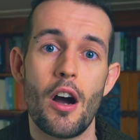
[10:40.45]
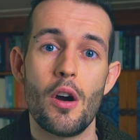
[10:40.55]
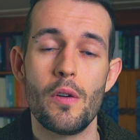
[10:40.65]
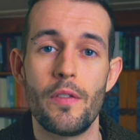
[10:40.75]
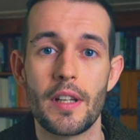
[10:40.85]

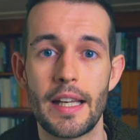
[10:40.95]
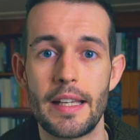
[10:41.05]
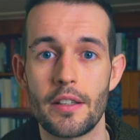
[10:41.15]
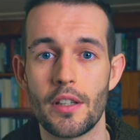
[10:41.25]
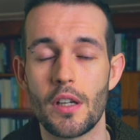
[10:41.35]

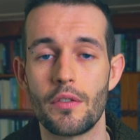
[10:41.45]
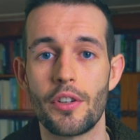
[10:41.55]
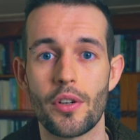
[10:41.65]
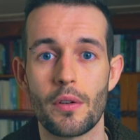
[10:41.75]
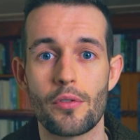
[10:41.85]
overlaying an
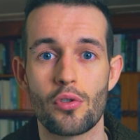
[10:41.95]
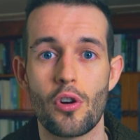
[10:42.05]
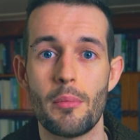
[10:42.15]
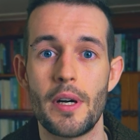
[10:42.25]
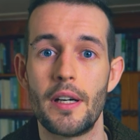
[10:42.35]
unresolved
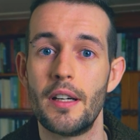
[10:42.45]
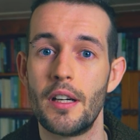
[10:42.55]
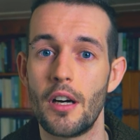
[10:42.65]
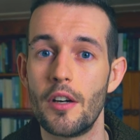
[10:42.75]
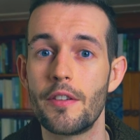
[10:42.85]
trauma
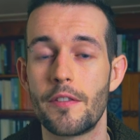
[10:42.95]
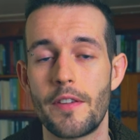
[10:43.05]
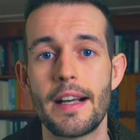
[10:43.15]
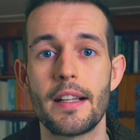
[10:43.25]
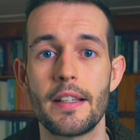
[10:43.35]

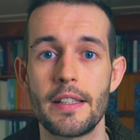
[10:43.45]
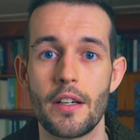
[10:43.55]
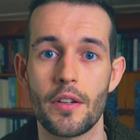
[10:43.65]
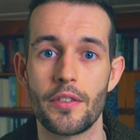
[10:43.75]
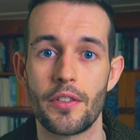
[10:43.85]
unfairly
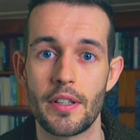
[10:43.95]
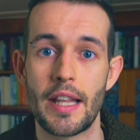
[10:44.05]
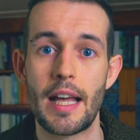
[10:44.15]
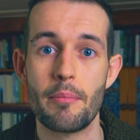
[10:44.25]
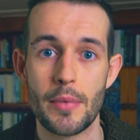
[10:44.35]
onto
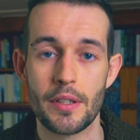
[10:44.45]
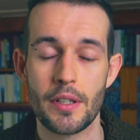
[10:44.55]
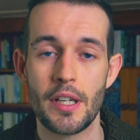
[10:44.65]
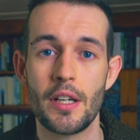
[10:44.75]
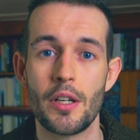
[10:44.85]
them and
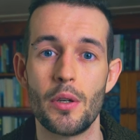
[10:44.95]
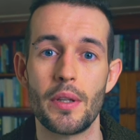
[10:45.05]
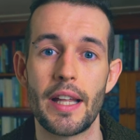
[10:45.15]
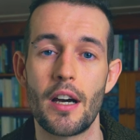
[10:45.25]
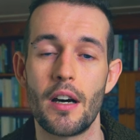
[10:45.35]
who
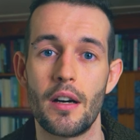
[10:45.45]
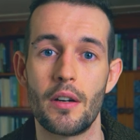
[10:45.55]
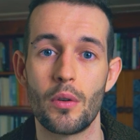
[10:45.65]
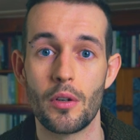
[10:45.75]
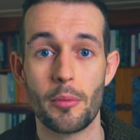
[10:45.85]
they
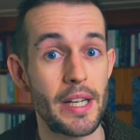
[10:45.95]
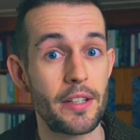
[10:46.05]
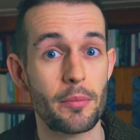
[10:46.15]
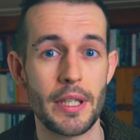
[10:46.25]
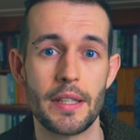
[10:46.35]
are or appear
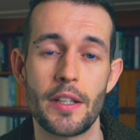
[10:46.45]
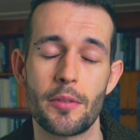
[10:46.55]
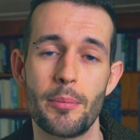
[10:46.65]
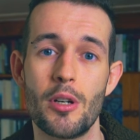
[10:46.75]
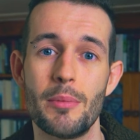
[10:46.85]
to be in
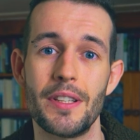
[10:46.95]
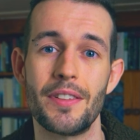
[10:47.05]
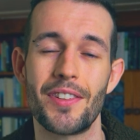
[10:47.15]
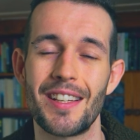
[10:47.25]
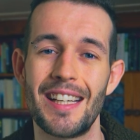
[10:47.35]
this
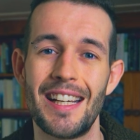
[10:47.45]
moment,